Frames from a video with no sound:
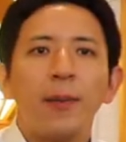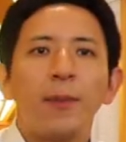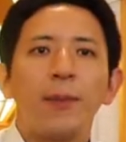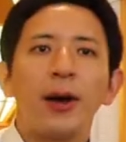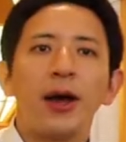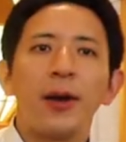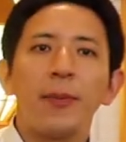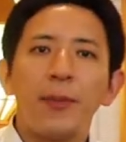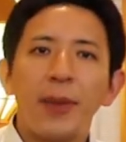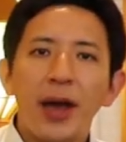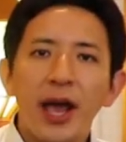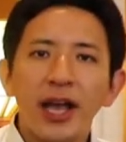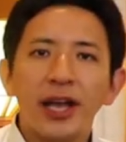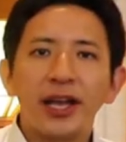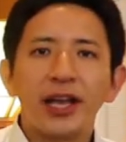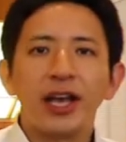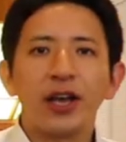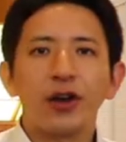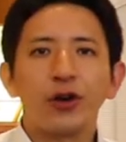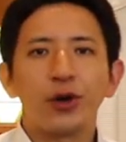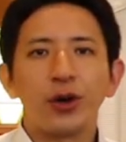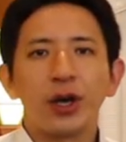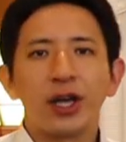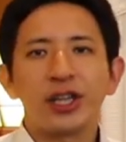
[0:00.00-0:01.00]
By
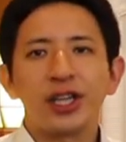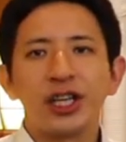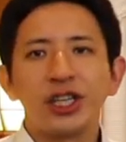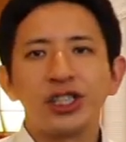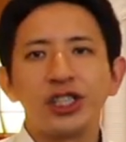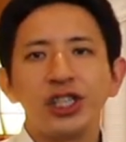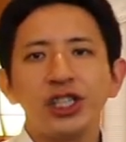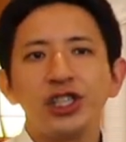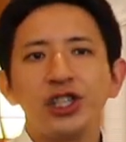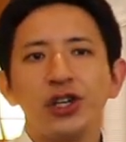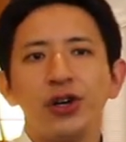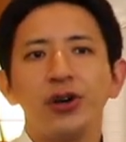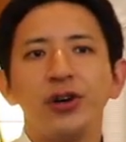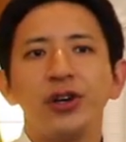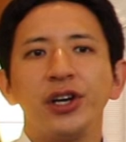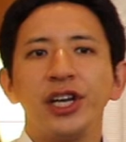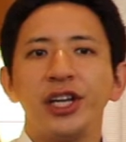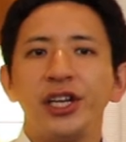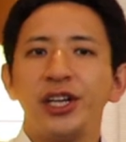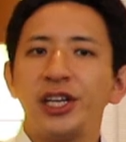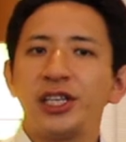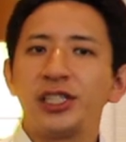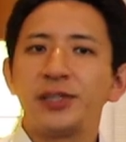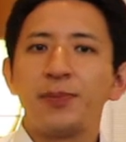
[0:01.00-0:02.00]
making your decision
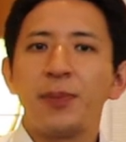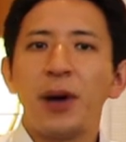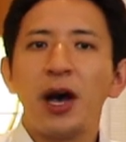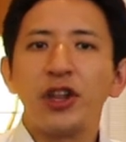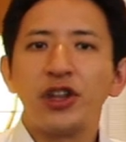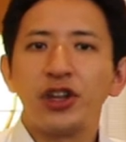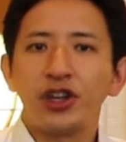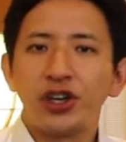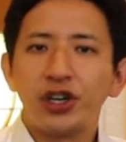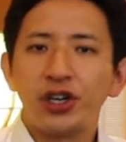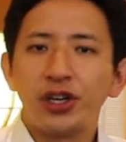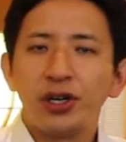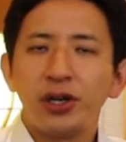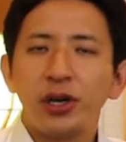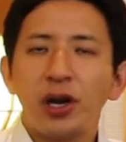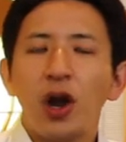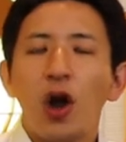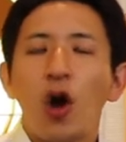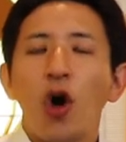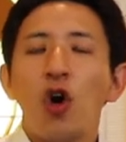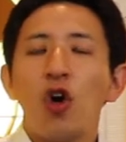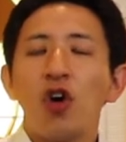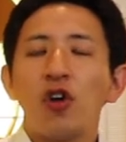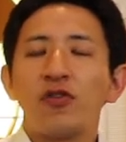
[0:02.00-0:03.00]
in this manner,
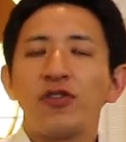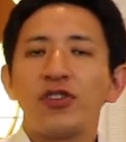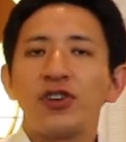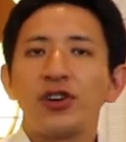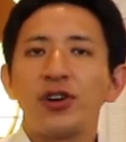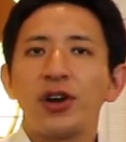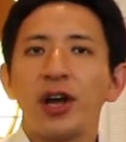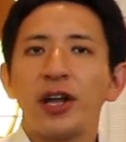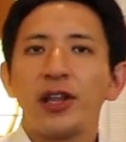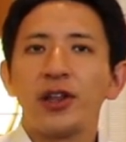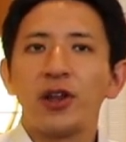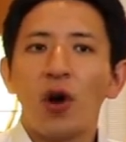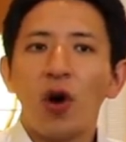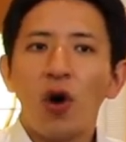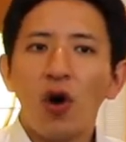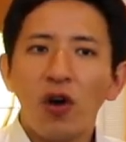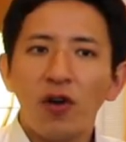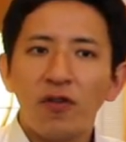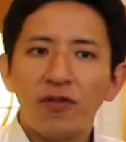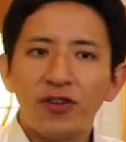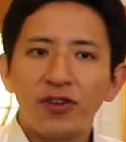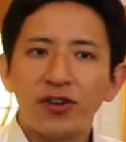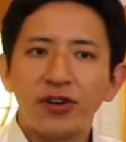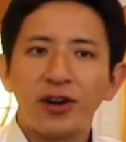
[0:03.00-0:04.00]
over and
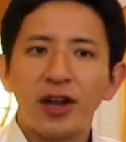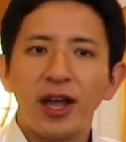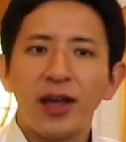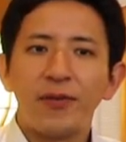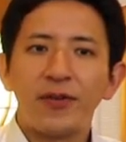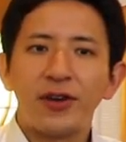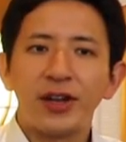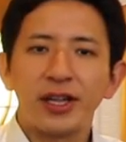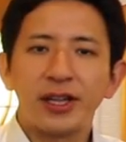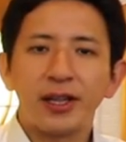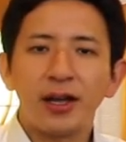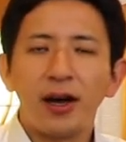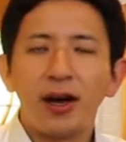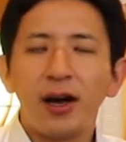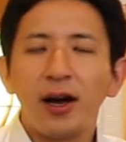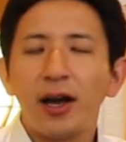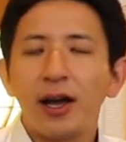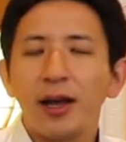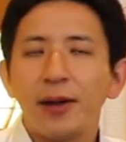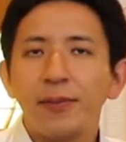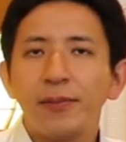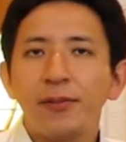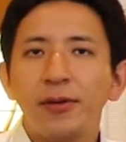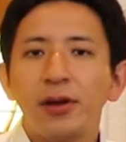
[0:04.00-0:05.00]
over every
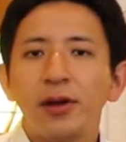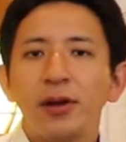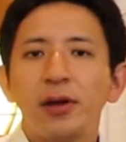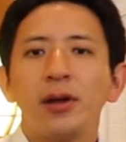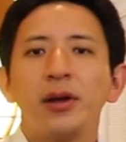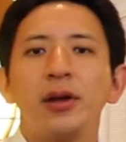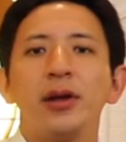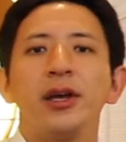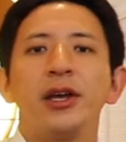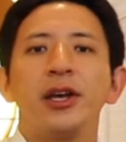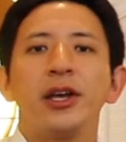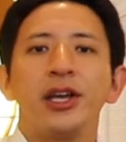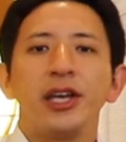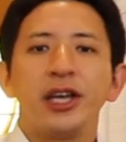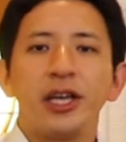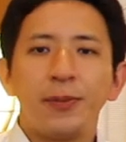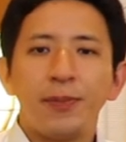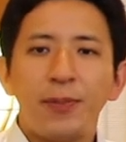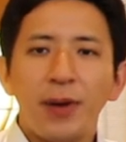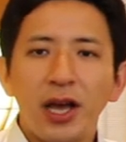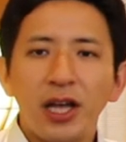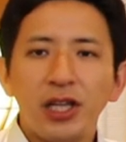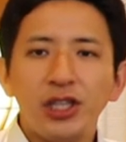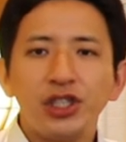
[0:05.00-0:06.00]
time,
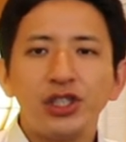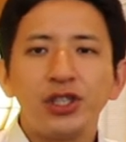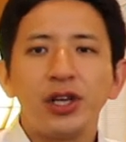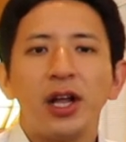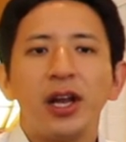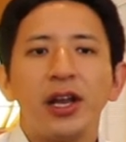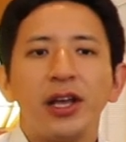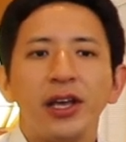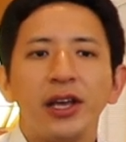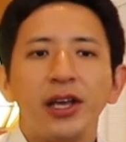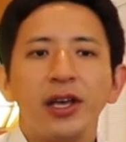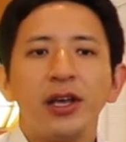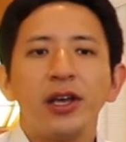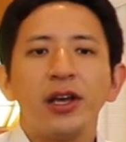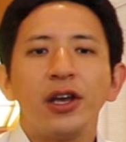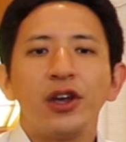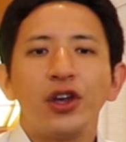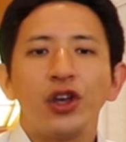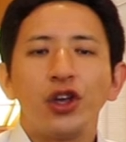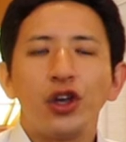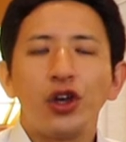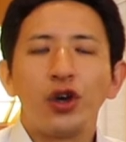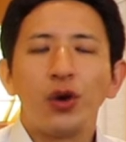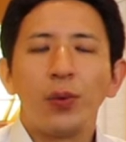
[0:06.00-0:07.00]
eventually
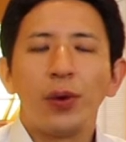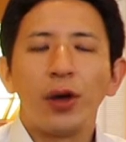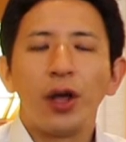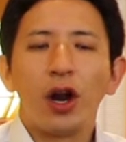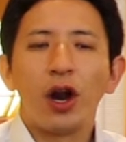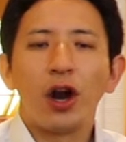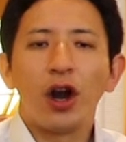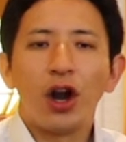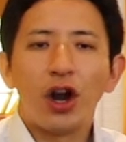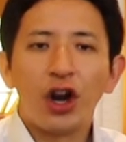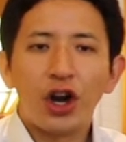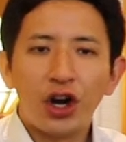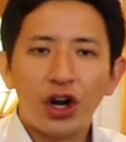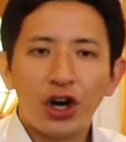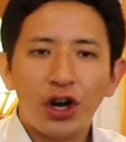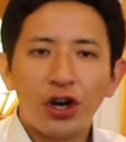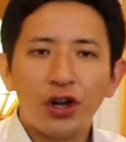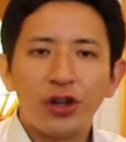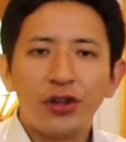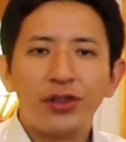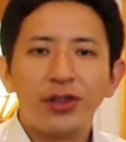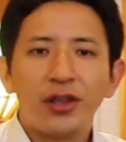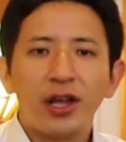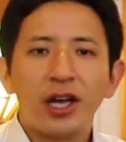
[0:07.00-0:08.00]
you will
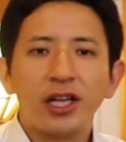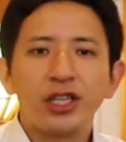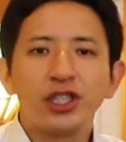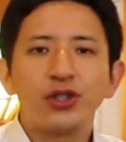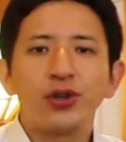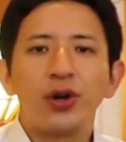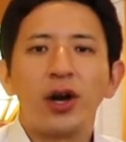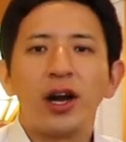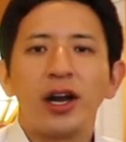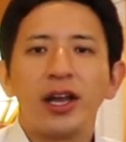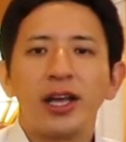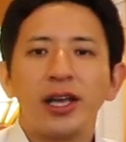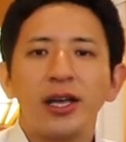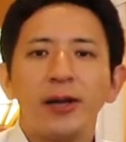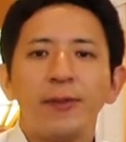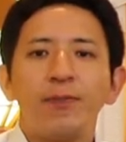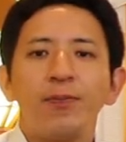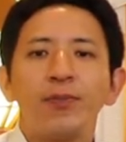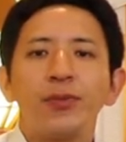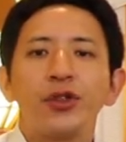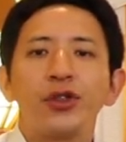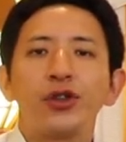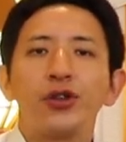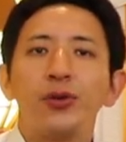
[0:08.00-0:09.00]
learn
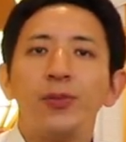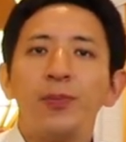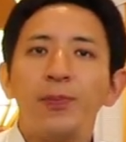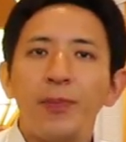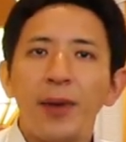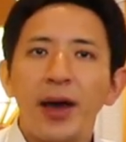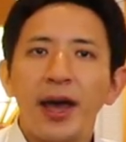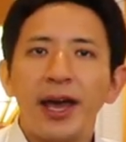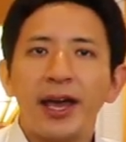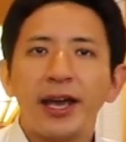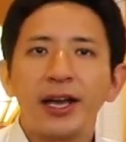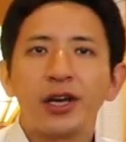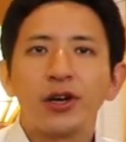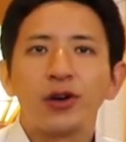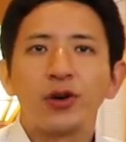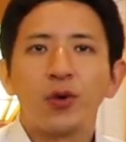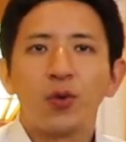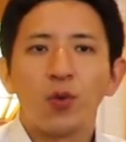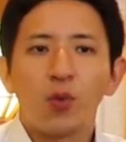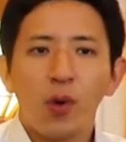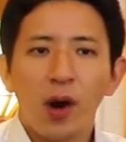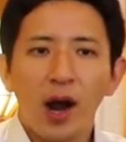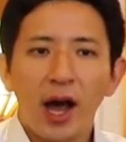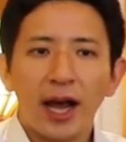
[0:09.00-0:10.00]
naturally to make
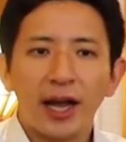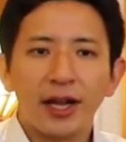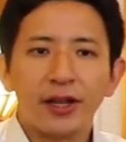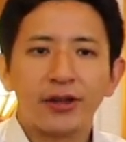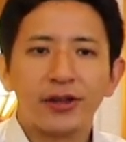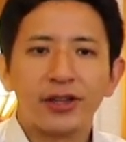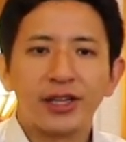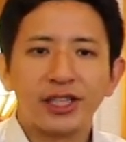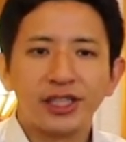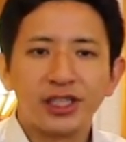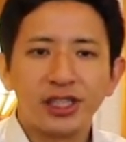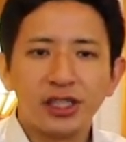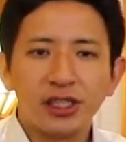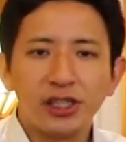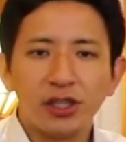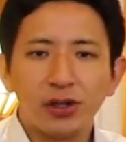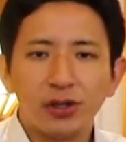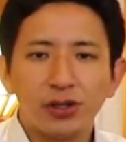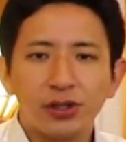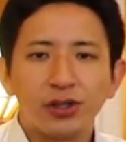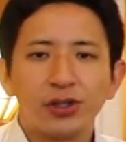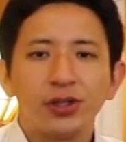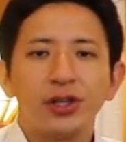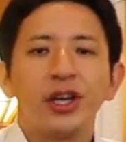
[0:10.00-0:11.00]
right
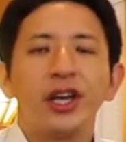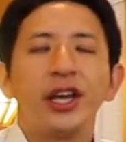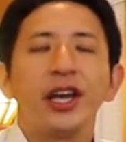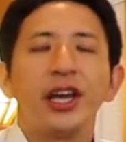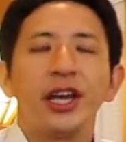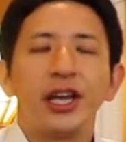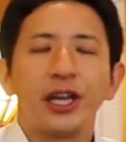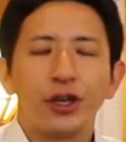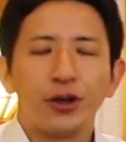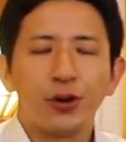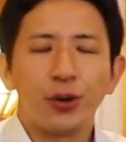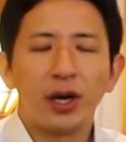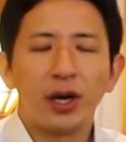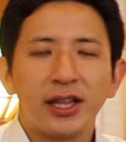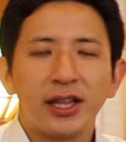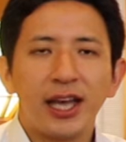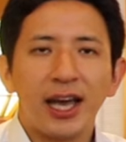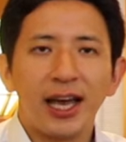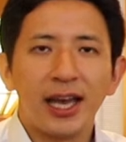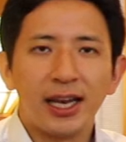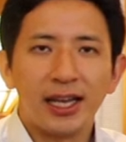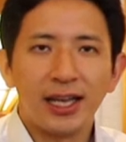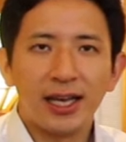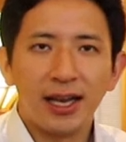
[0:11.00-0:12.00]
decisions in
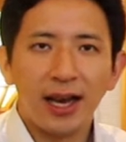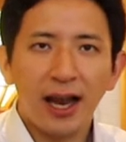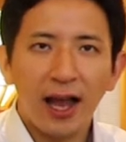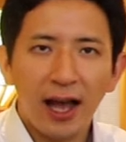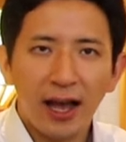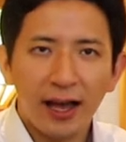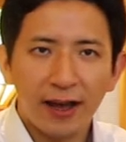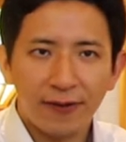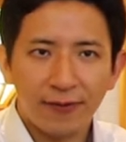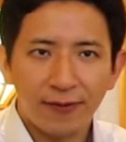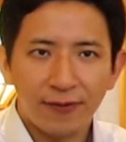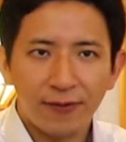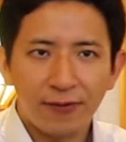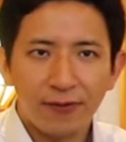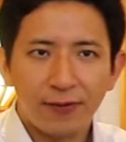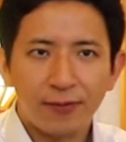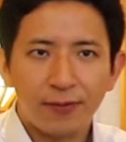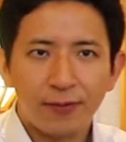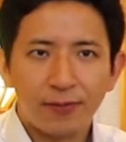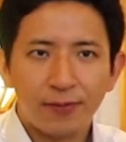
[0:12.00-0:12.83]
daily life.